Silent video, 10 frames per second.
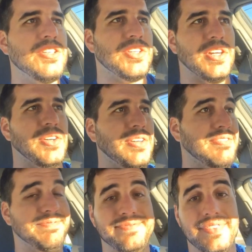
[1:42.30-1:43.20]
So
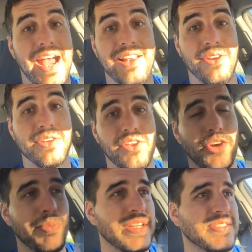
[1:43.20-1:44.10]
I learned a
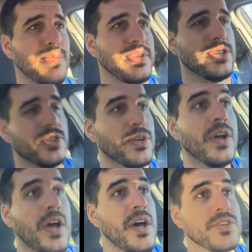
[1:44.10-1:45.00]
little bit of something too.
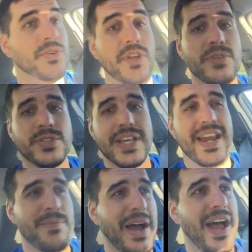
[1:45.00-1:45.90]
So those
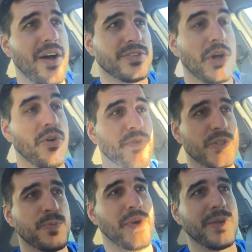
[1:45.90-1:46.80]
sat at my house over
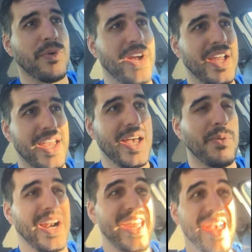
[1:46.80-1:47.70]
spring break, and
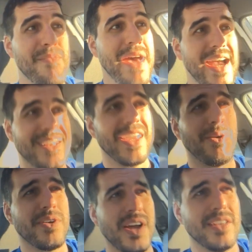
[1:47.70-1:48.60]
when I came back, they
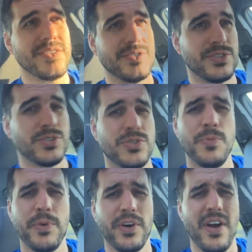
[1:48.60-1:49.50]
were not
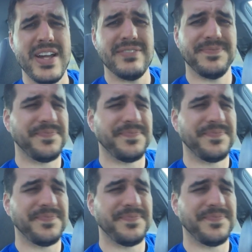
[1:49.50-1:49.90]
super great.